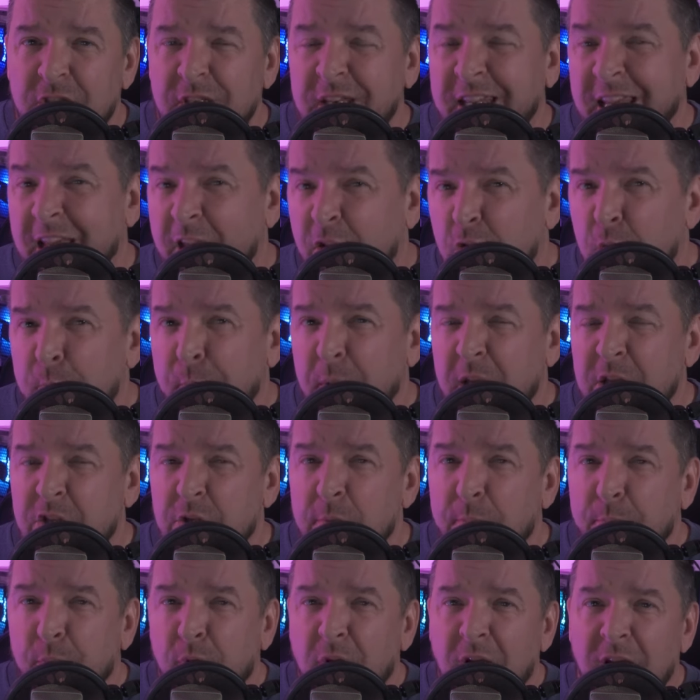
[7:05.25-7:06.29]
The incubation
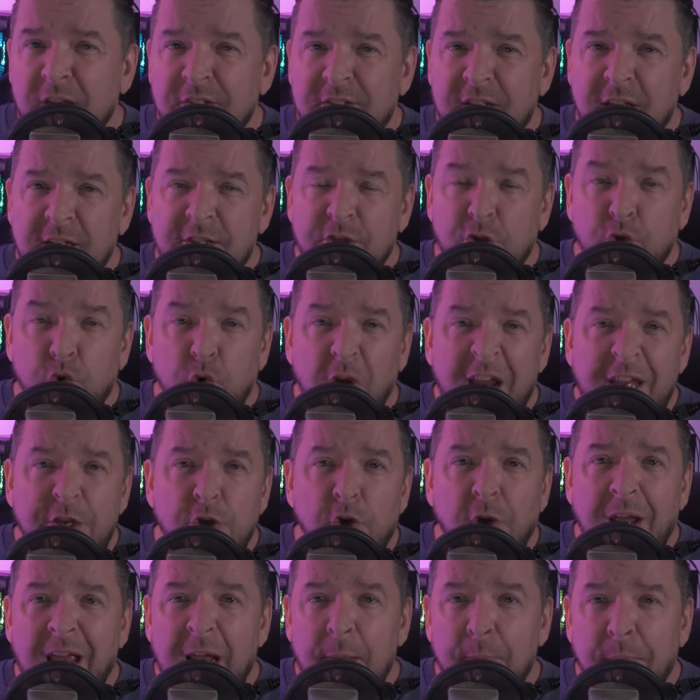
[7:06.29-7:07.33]
process, creating
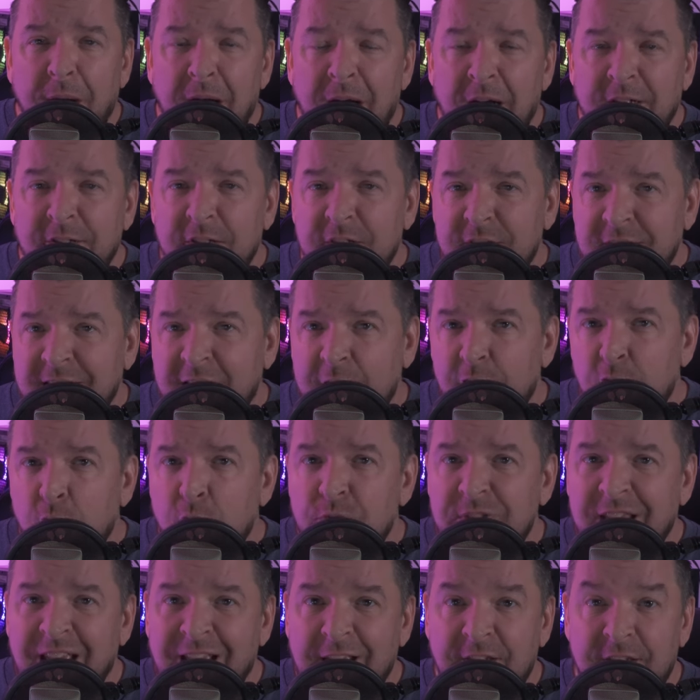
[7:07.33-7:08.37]
your egg boxes, getting
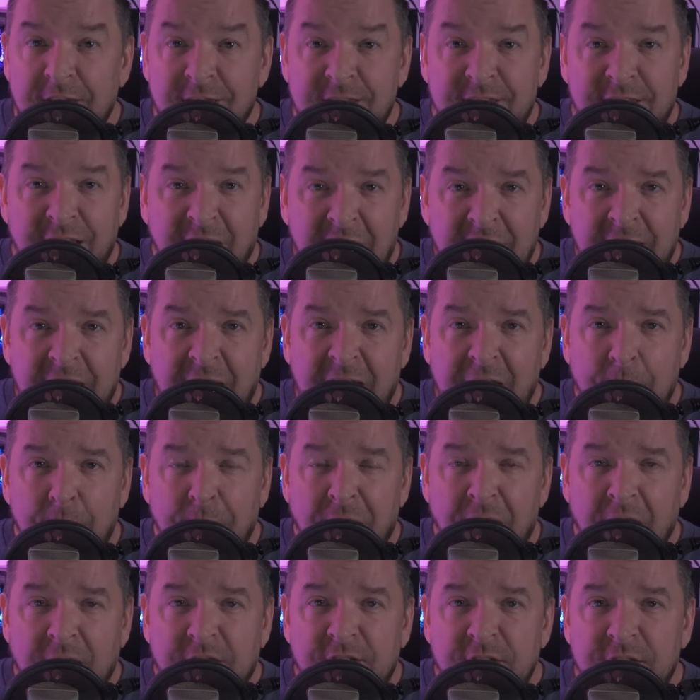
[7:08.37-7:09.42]
those eggs inside the egg
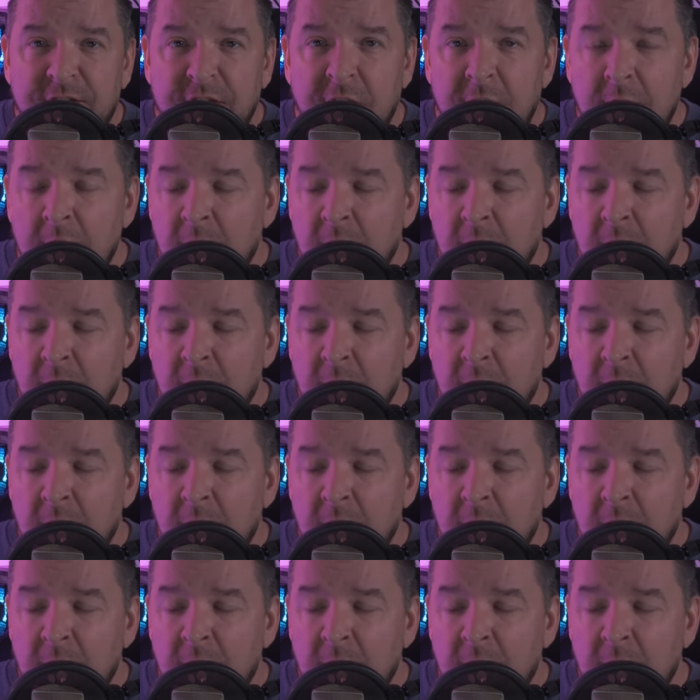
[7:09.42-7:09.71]
boxes,